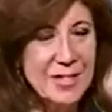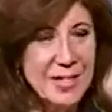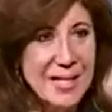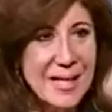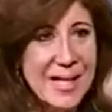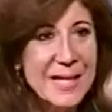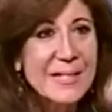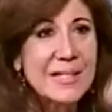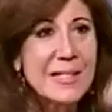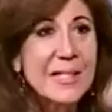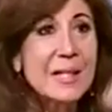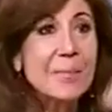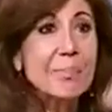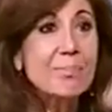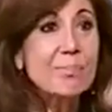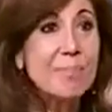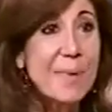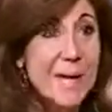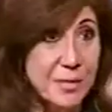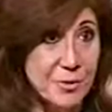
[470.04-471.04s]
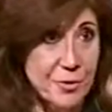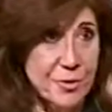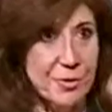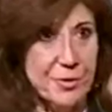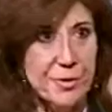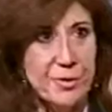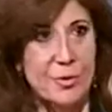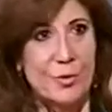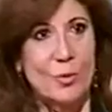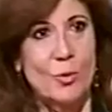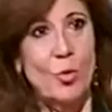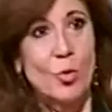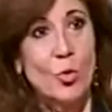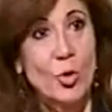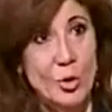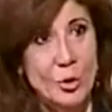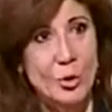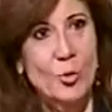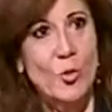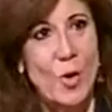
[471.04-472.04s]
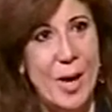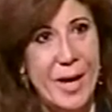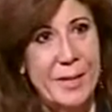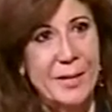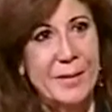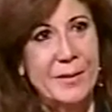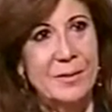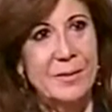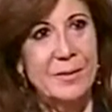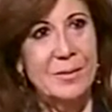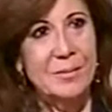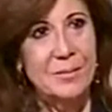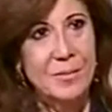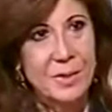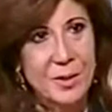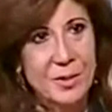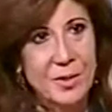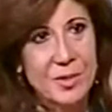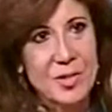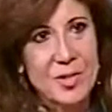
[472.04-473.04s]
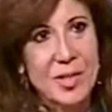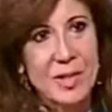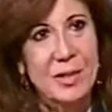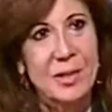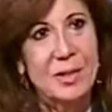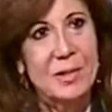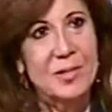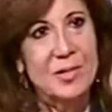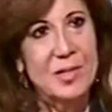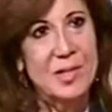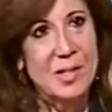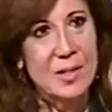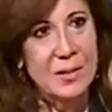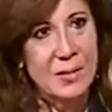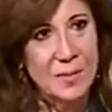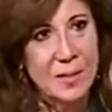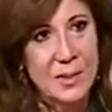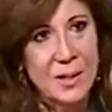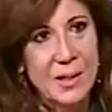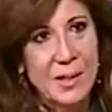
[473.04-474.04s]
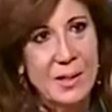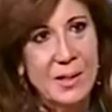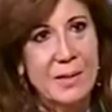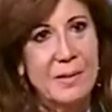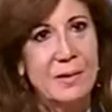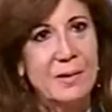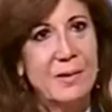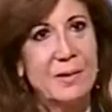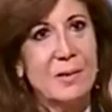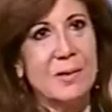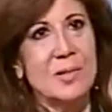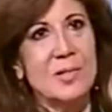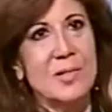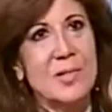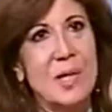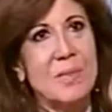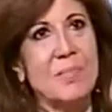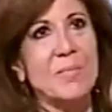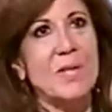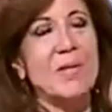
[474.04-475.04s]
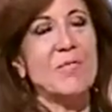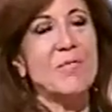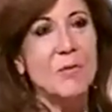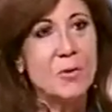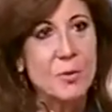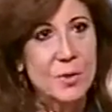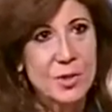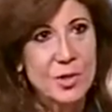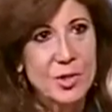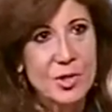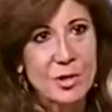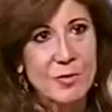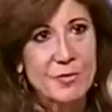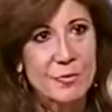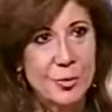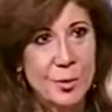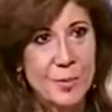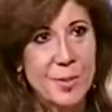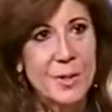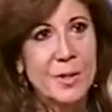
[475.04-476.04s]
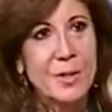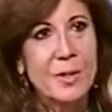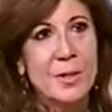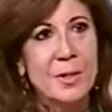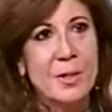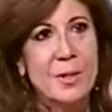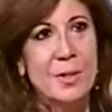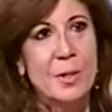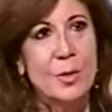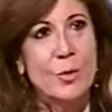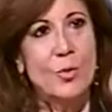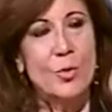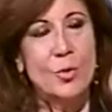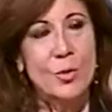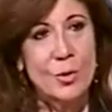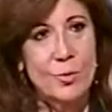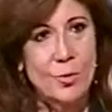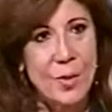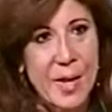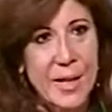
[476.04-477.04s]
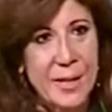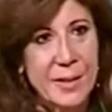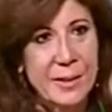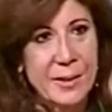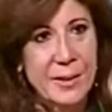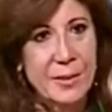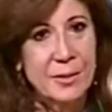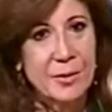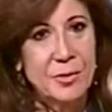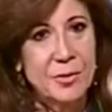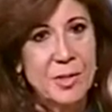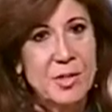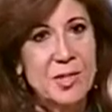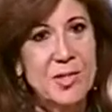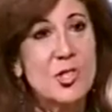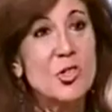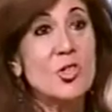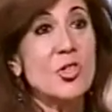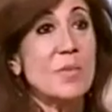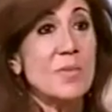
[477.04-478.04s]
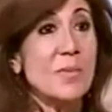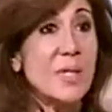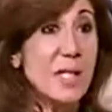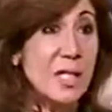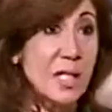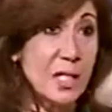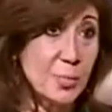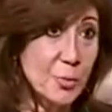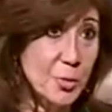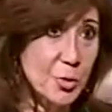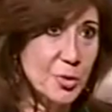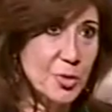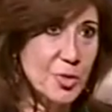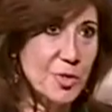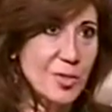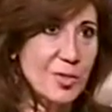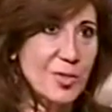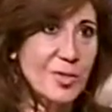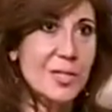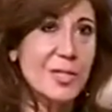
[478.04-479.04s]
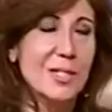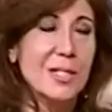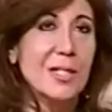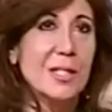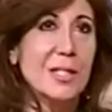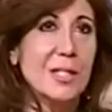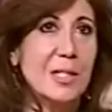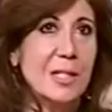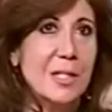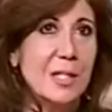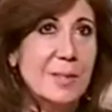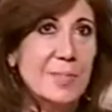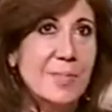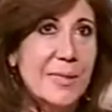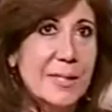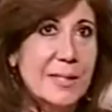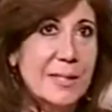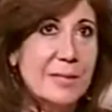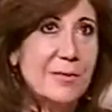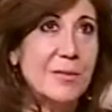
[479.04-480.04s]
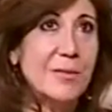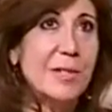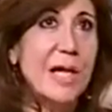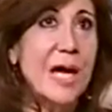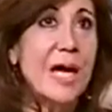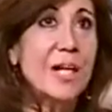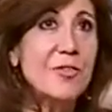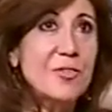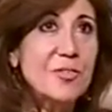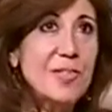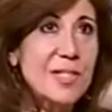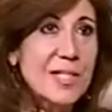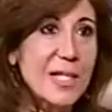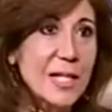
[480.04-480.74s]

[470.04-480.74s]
is getting better worldwide because I can see really uh, some influence of women worldwide in the decision-making process. But the current